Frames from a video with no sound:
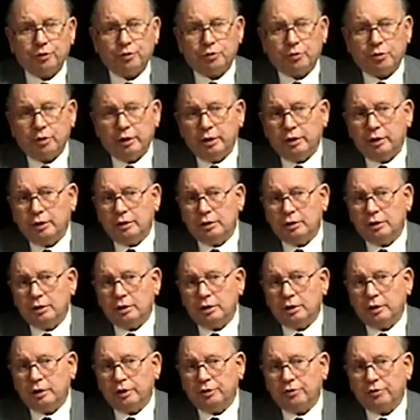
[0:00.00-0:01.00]
trained
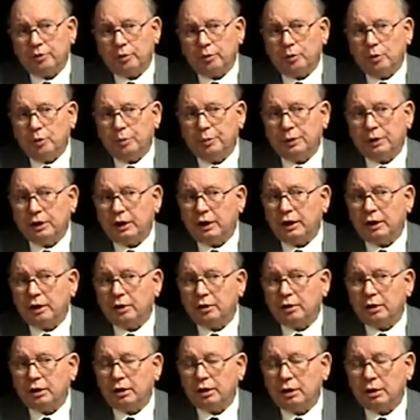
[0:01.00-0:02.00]
as a Roman
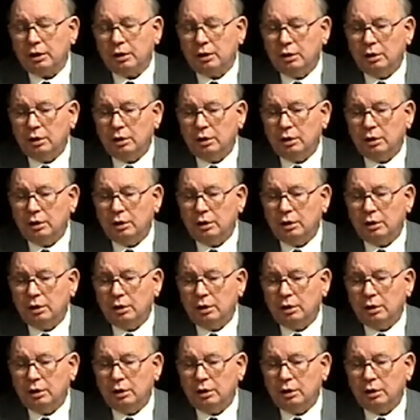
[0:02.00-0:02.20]
Catholic.